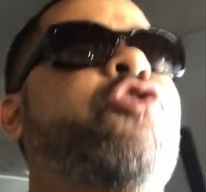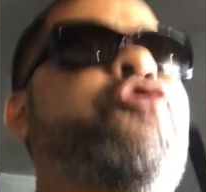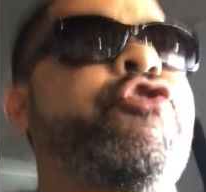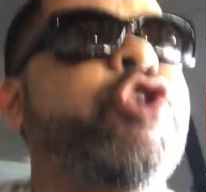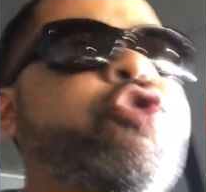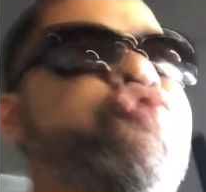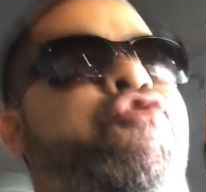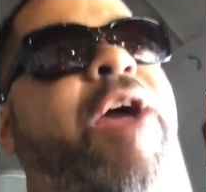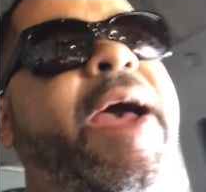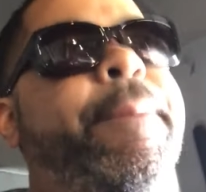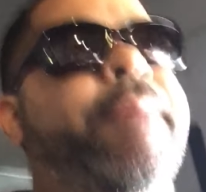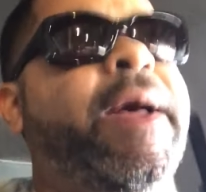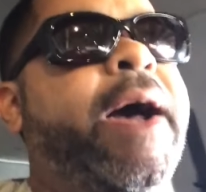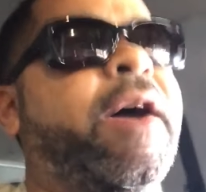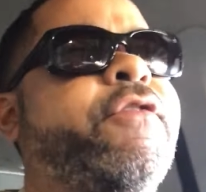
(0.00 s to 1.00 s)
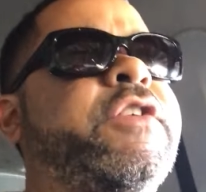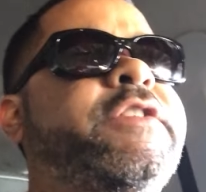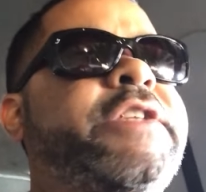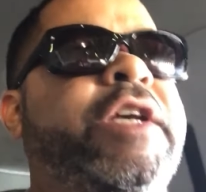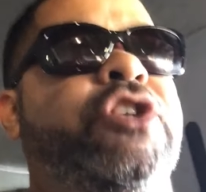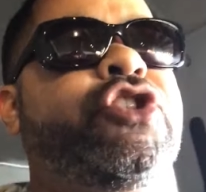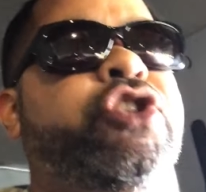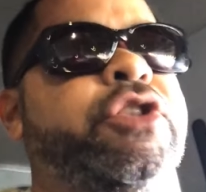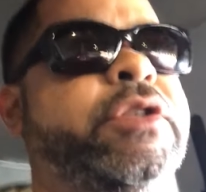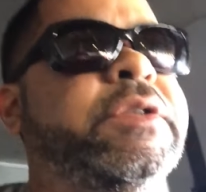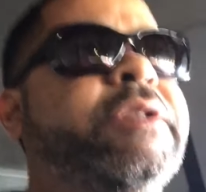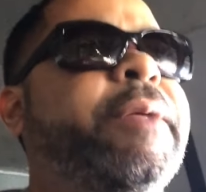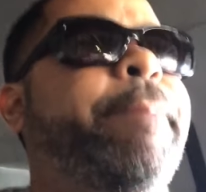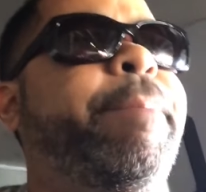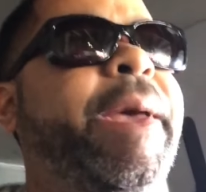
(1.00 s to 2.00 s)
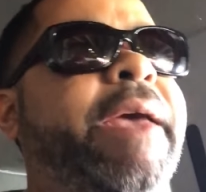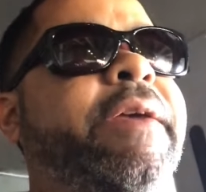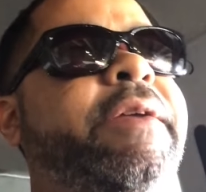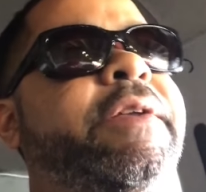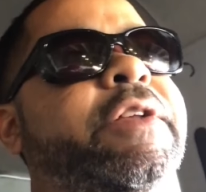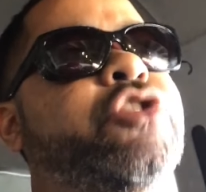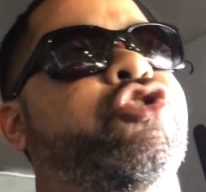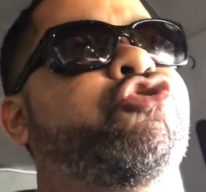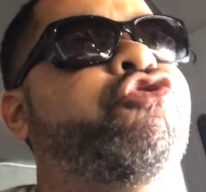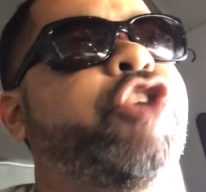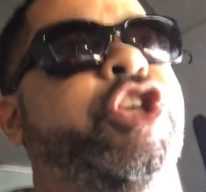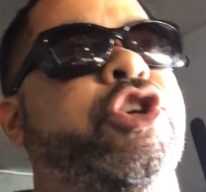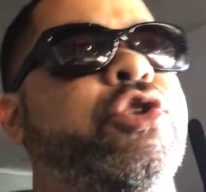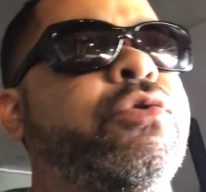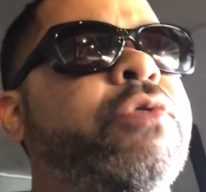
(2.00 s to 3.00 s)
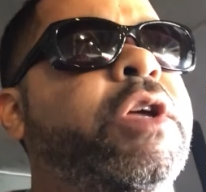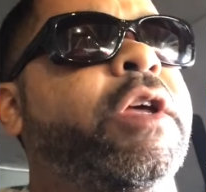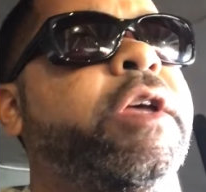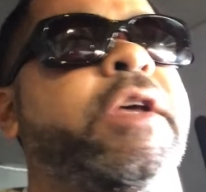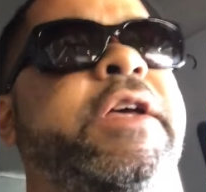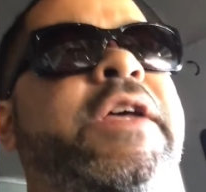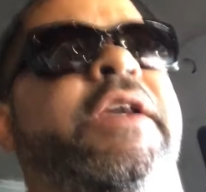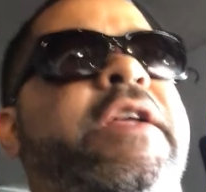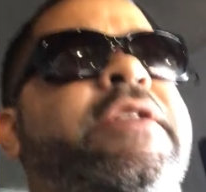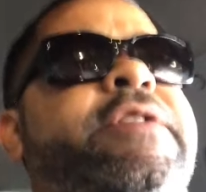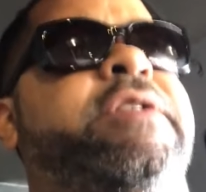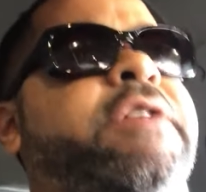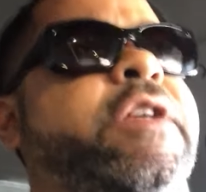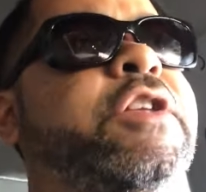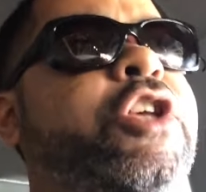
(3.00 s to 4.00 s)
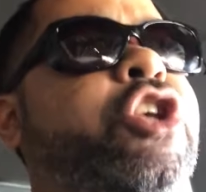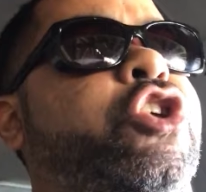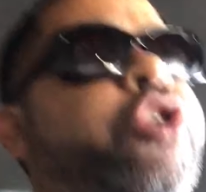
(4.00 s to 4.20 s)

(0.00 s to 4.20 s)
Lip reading: the real rap conversation, debate. It's real. It